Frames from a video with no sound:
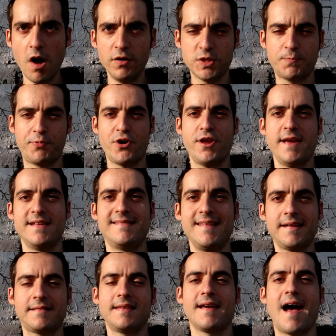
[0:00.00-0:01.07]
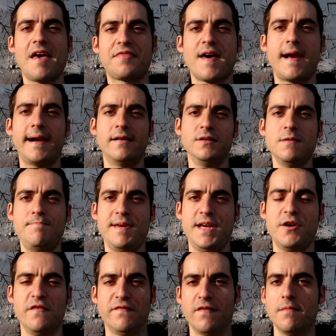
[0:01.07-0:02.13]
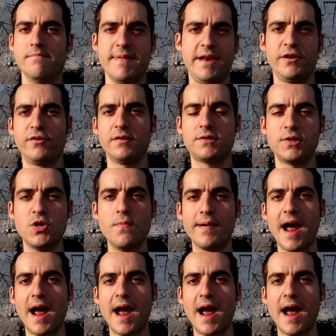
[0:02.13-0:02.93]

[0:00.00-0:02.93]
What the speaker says: wall is pretty addicting. I thought I'd only be here for a minute or two,